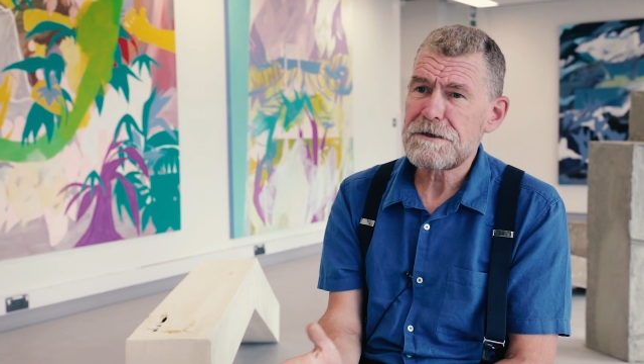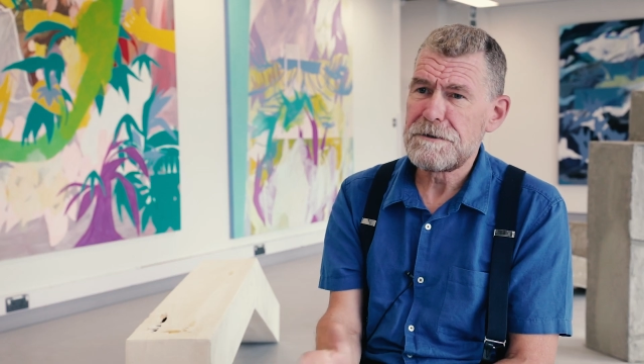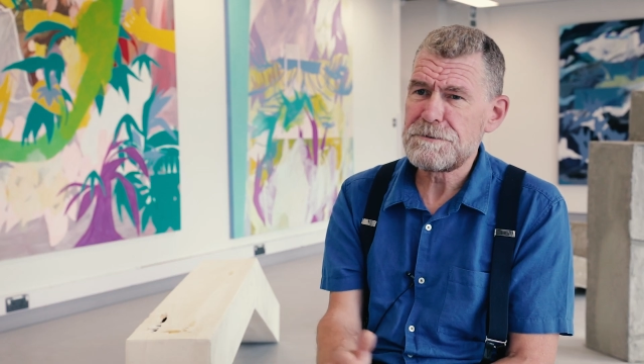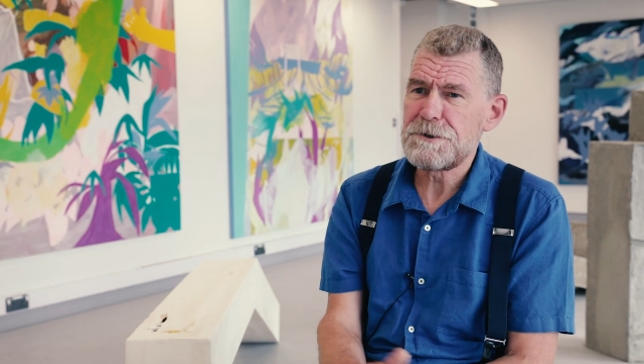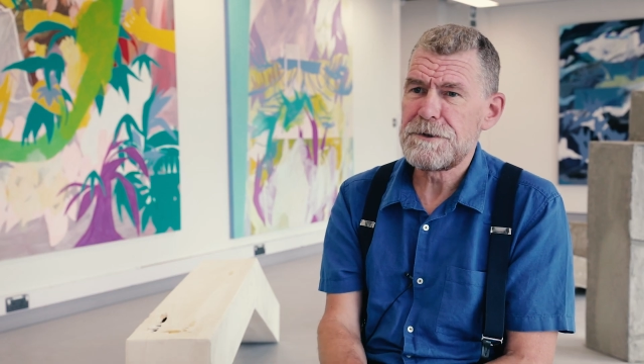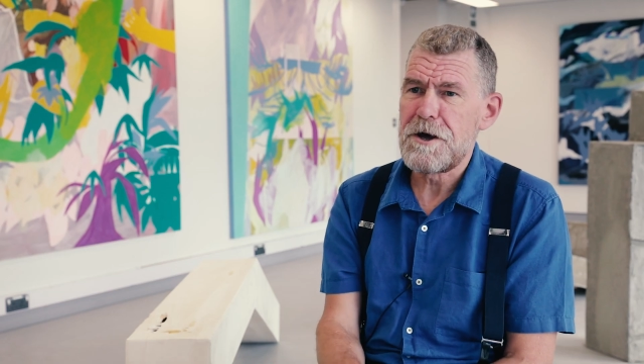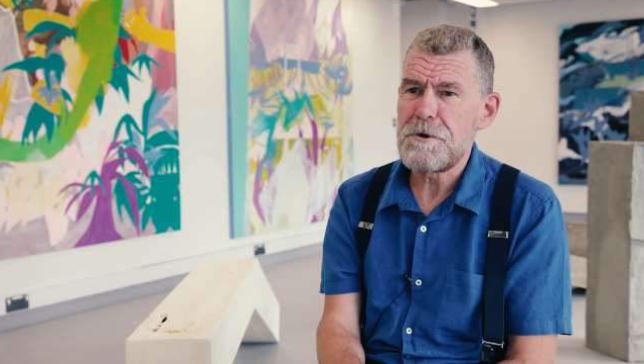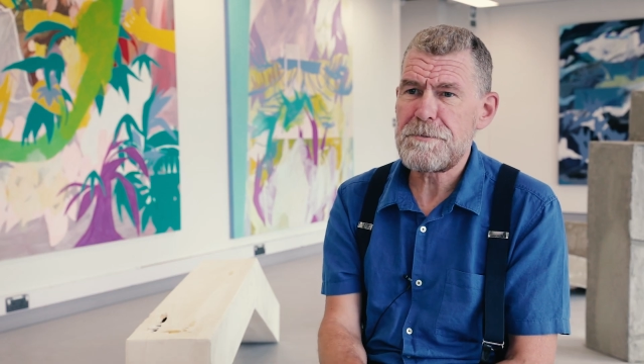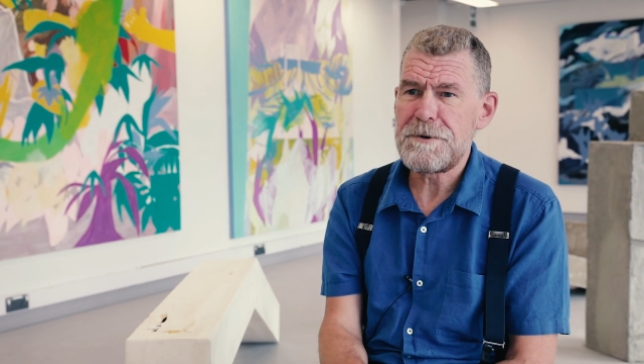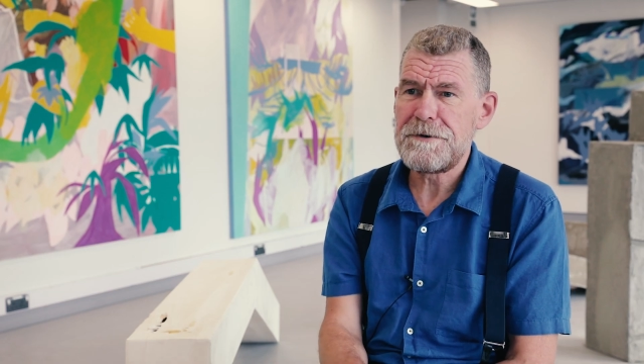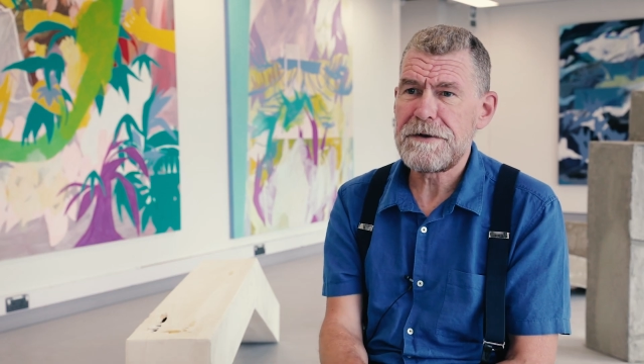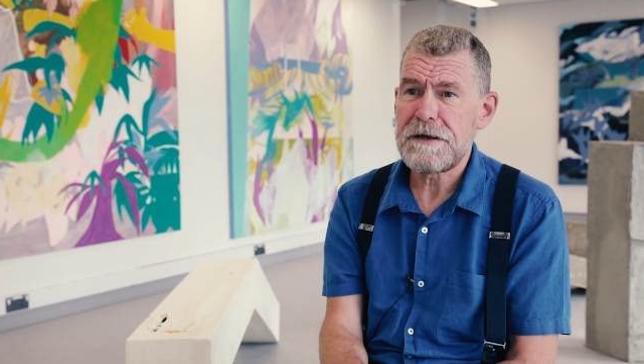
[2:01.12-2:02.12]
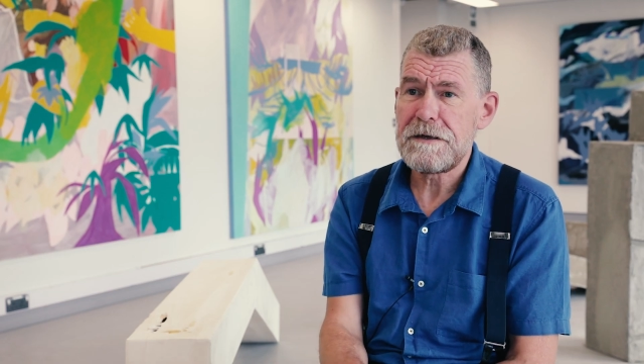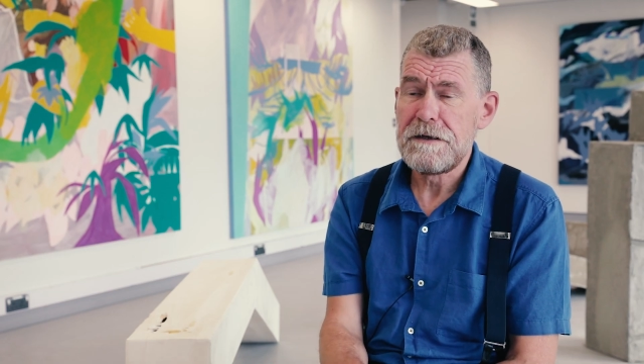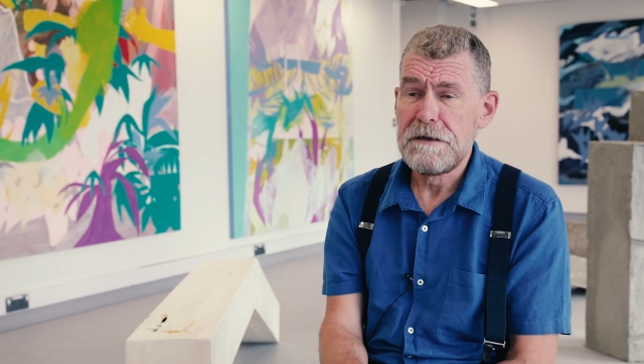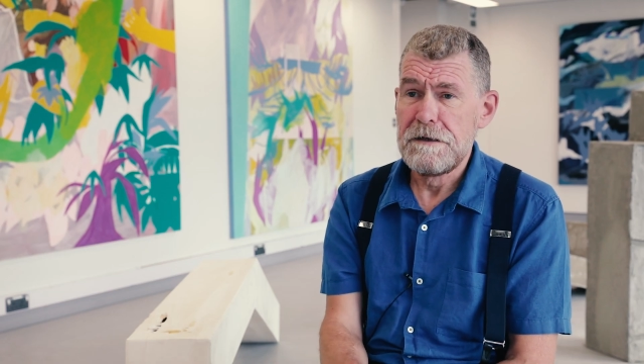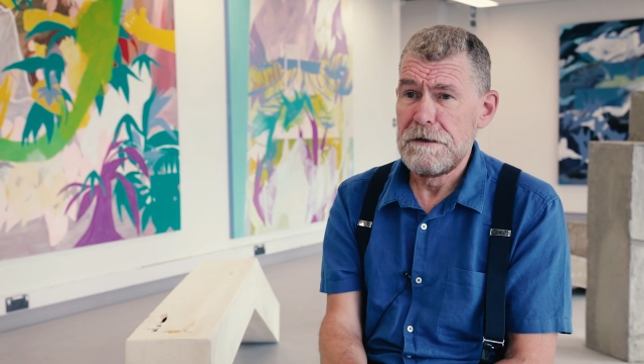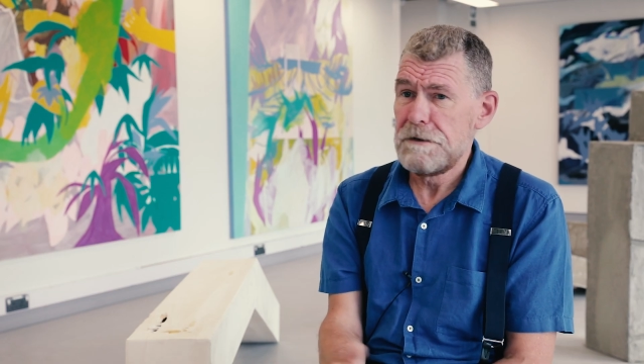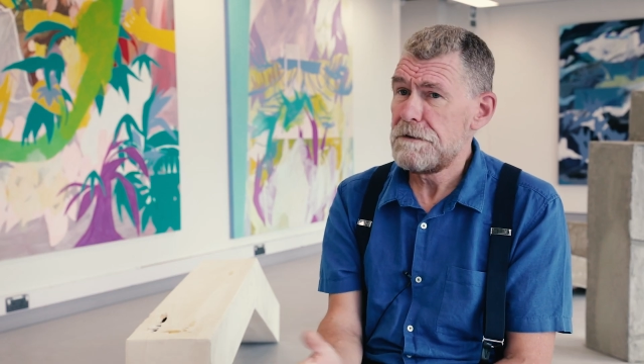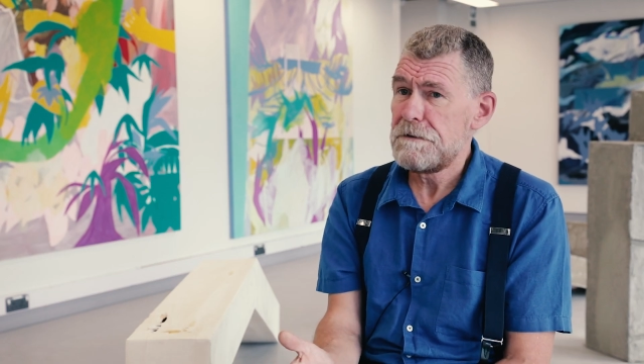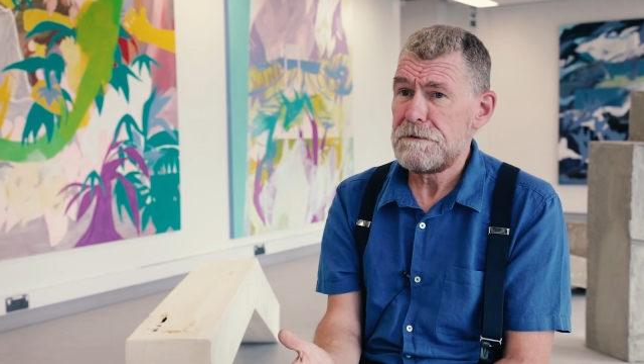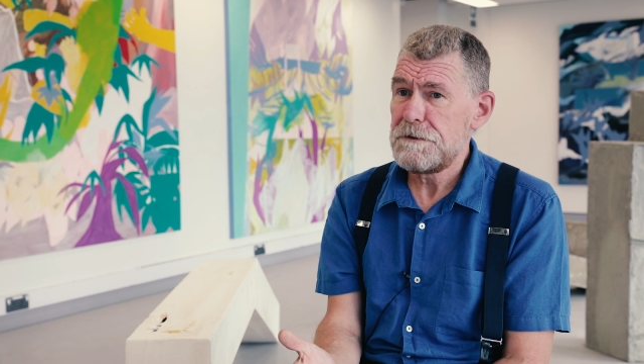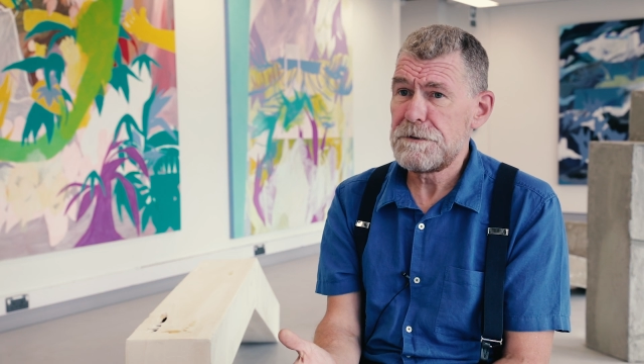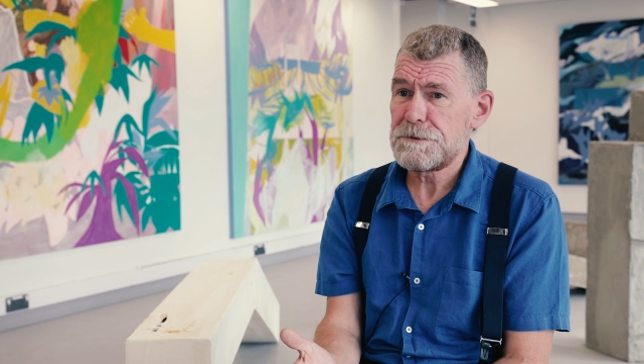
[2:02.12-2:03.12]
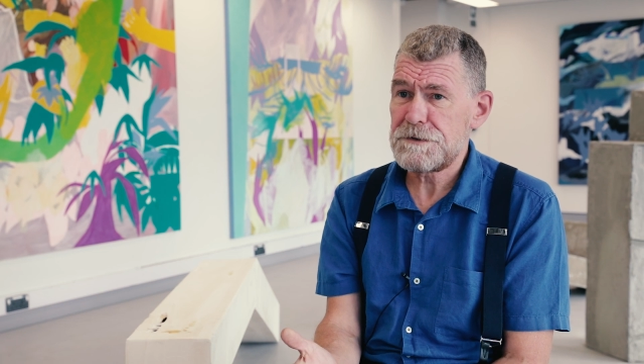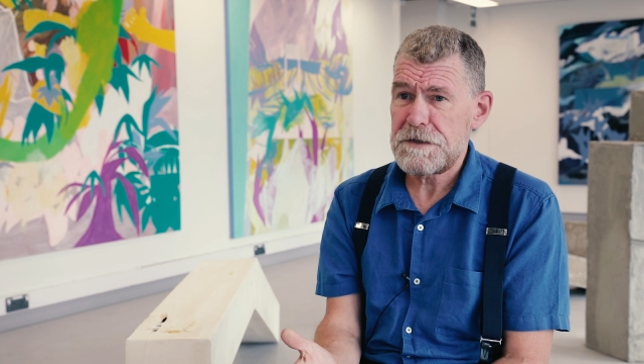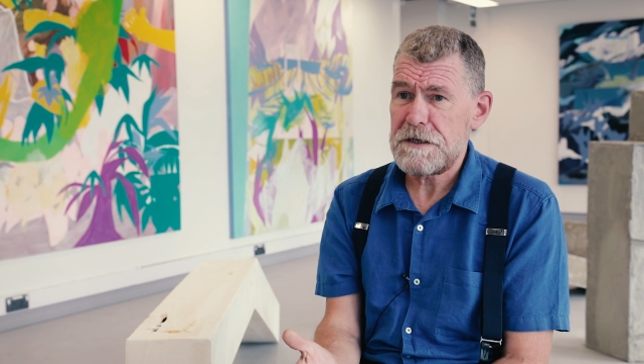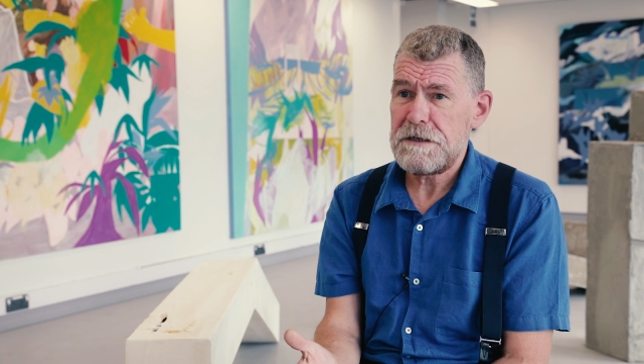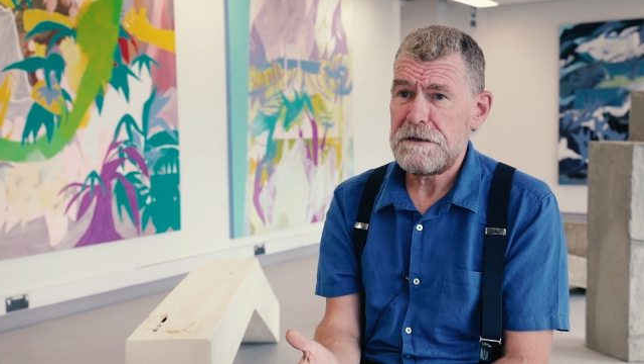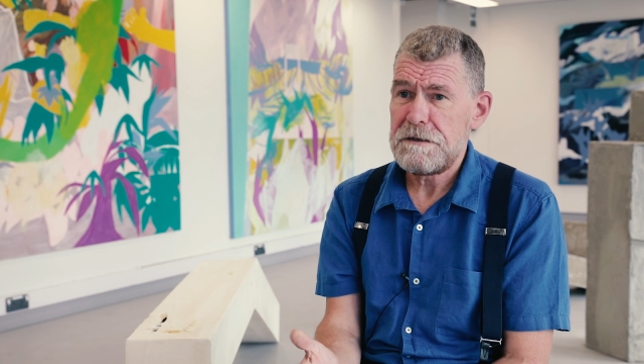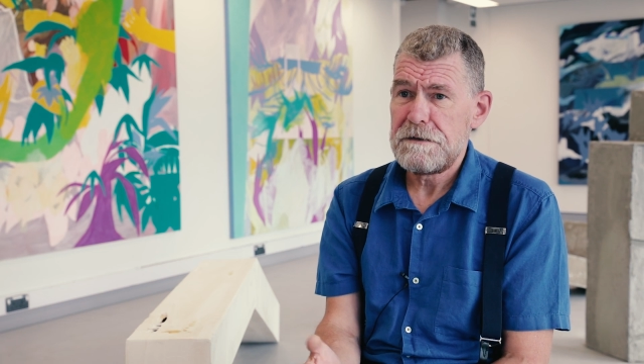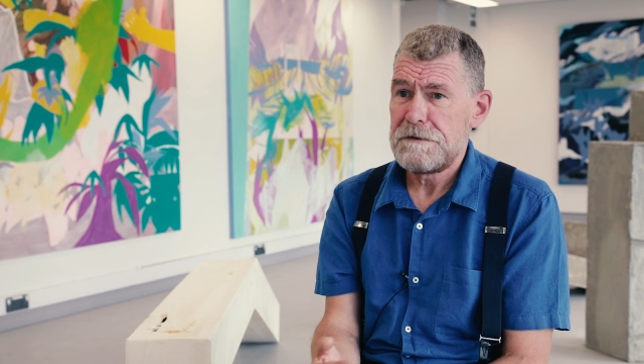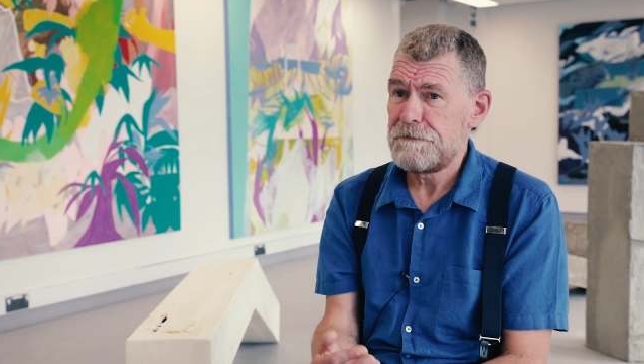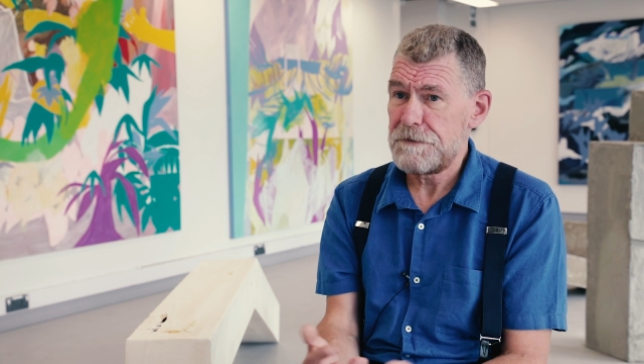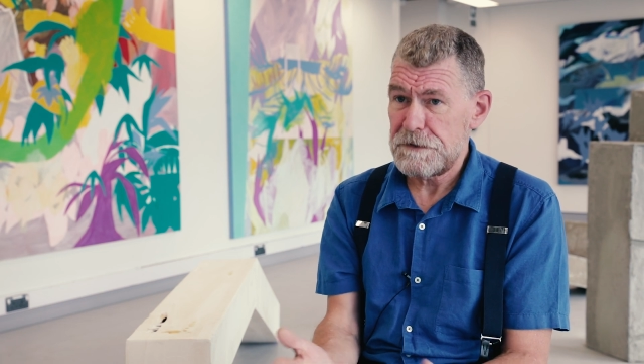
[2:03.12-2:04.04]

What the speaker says: Come to an open day. You'll see for